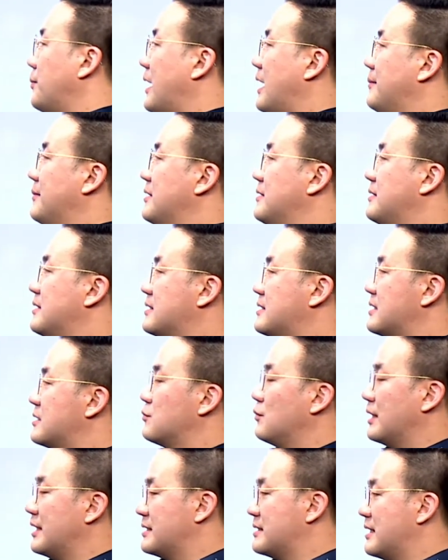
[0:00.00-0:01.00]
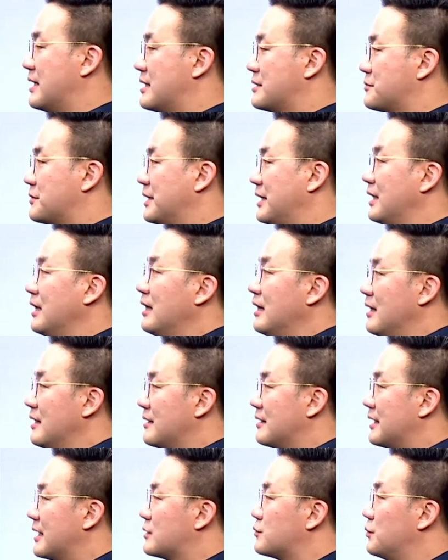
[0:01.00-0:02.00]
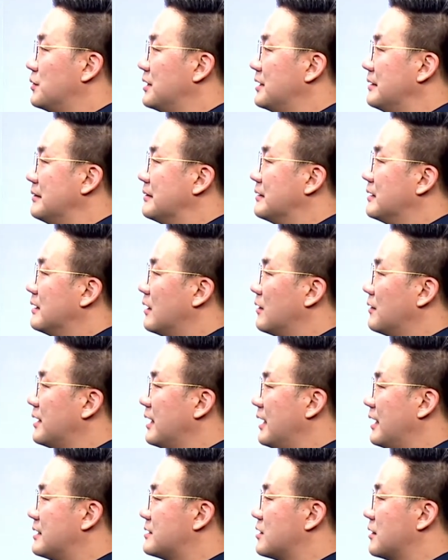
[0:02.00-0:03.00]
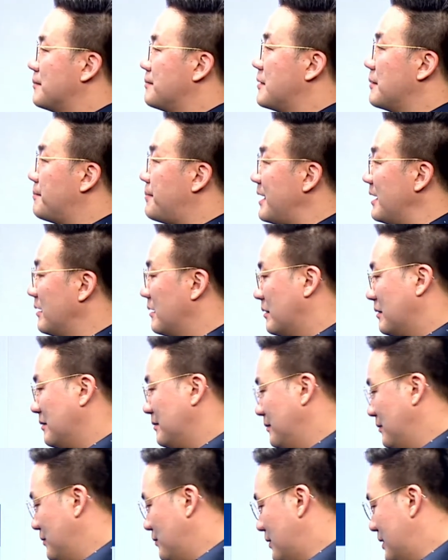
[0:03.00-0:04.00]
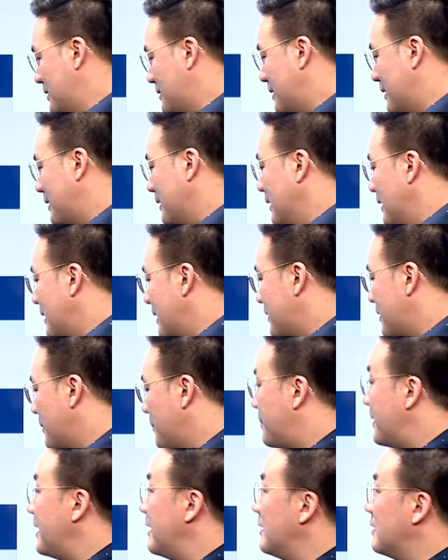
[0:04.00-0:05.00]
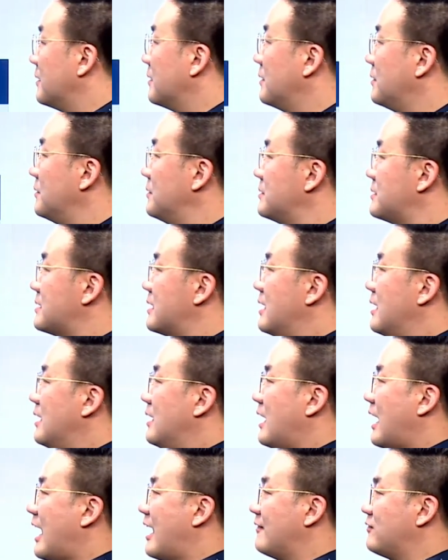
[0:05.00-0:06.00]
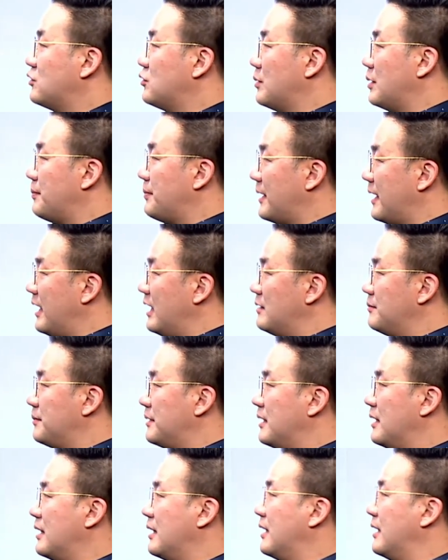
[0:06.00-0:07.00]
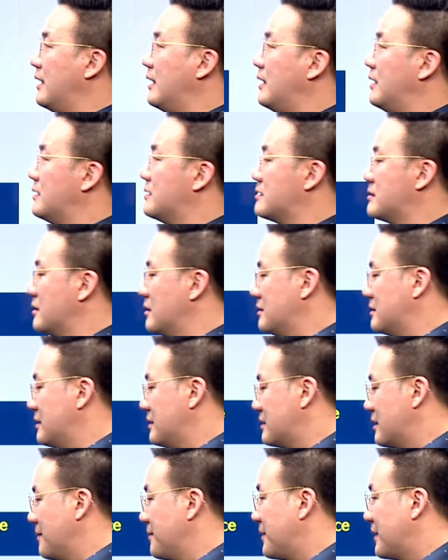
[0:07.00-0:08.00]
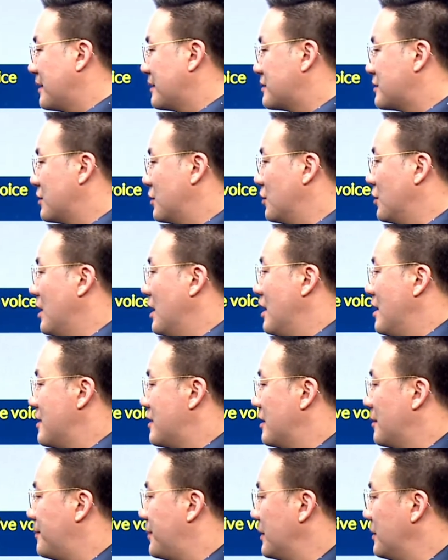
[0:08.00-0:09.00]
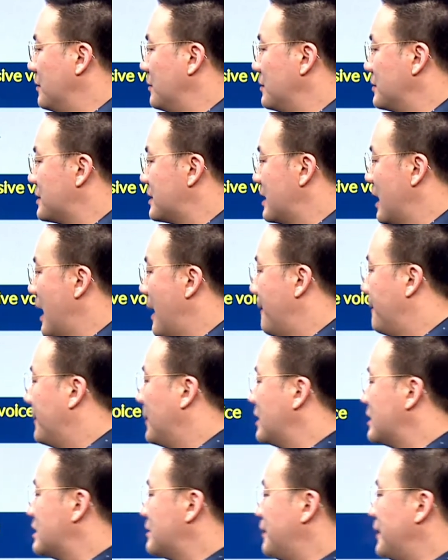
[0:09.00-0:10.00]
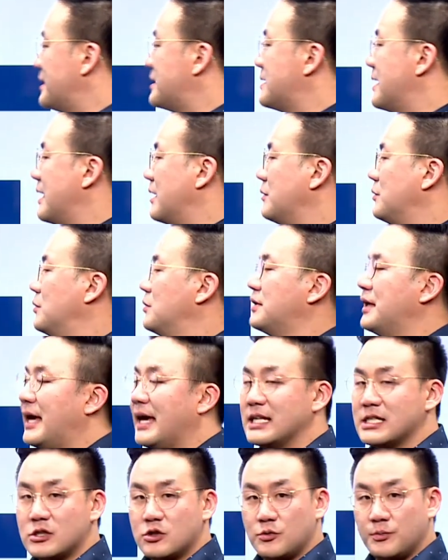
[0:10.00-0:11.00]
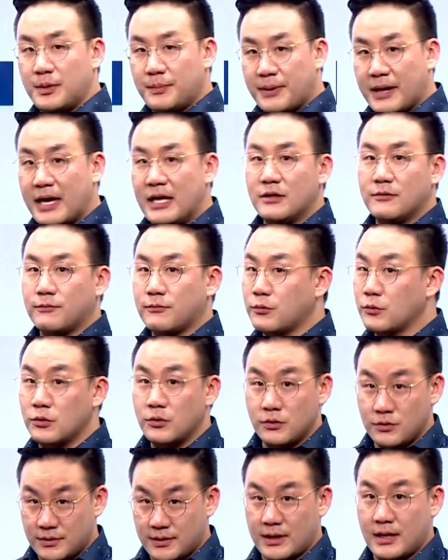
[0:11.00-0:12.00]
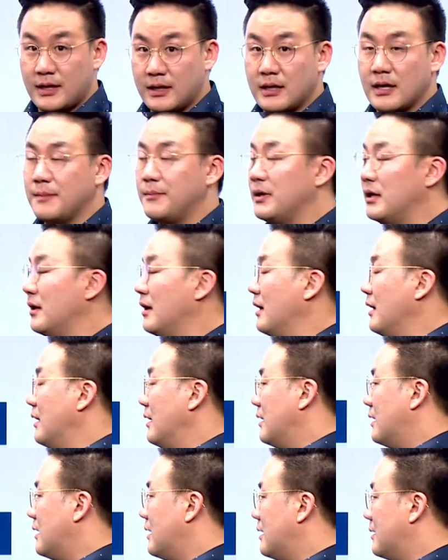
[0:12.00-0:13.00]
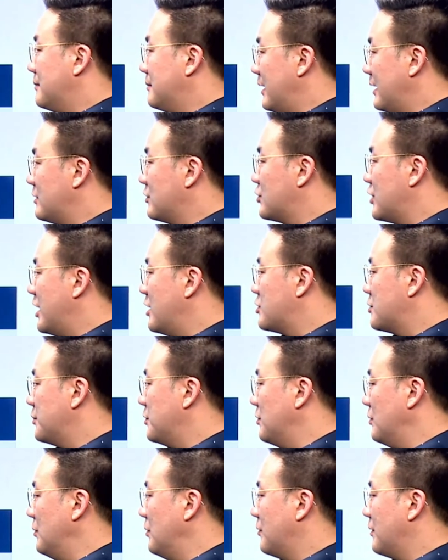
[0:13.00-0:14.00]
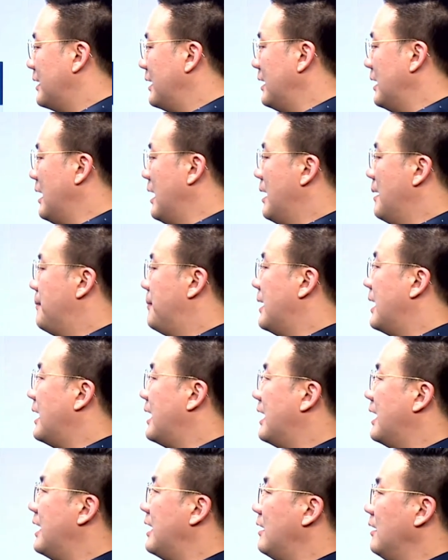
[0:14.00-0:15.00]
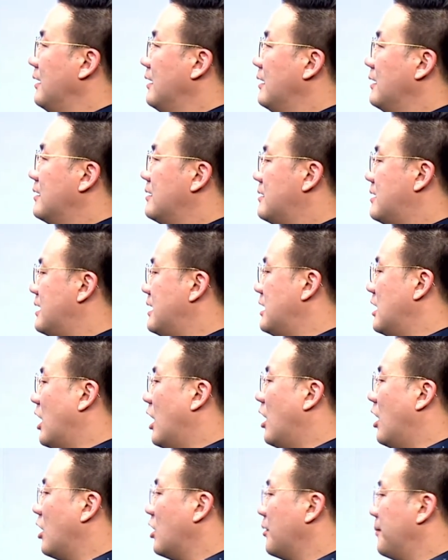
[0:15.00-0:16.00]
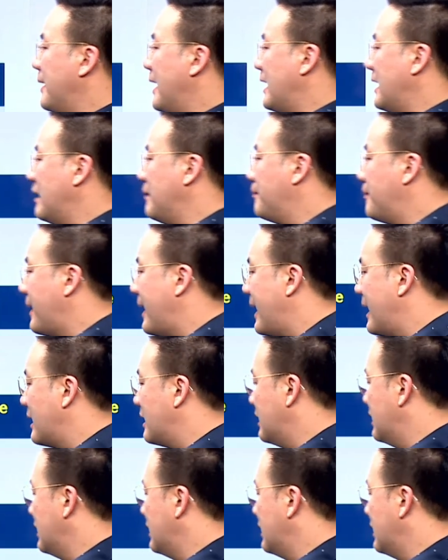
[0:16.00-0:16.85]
payment, this is what it says, right? The next one? Okay, so the bill. Where is it? Yeah, the bills have to be paid by something. So the bills must be settled, has to be paid through, they can be interchangeable, right? By the automatic bank